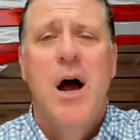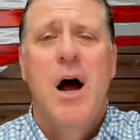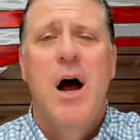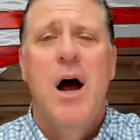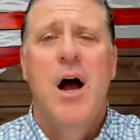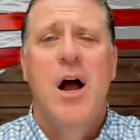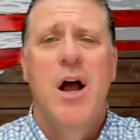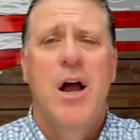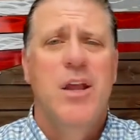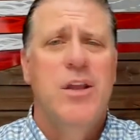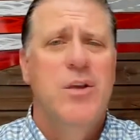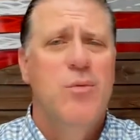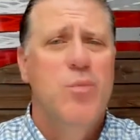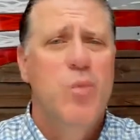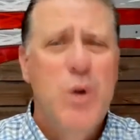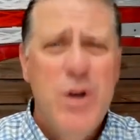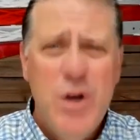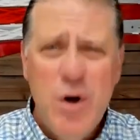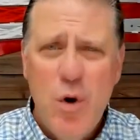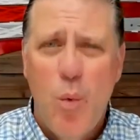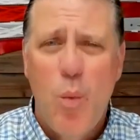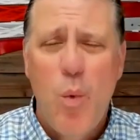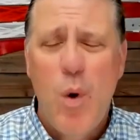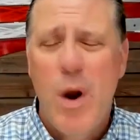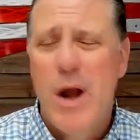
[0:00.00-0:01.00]
Uh, we
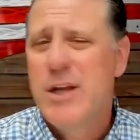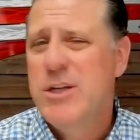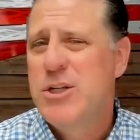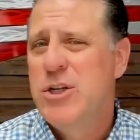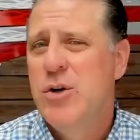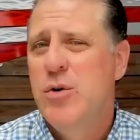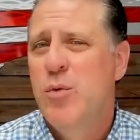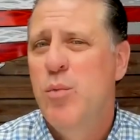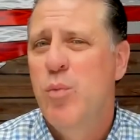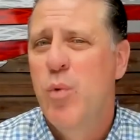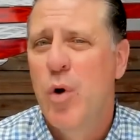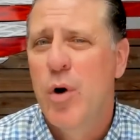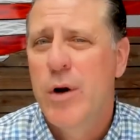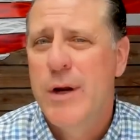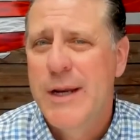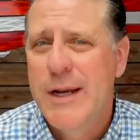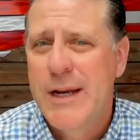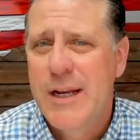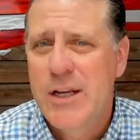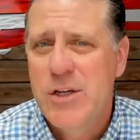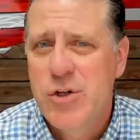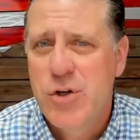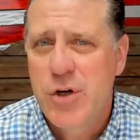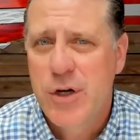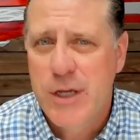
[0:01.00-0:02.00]
don't want you
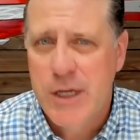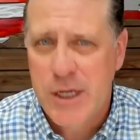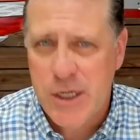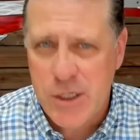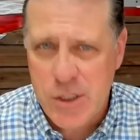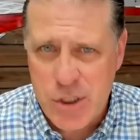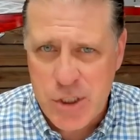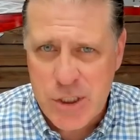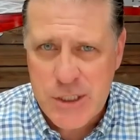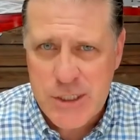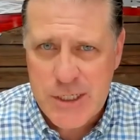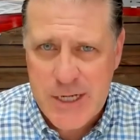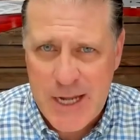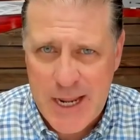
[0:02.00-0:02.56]
working at your kitchen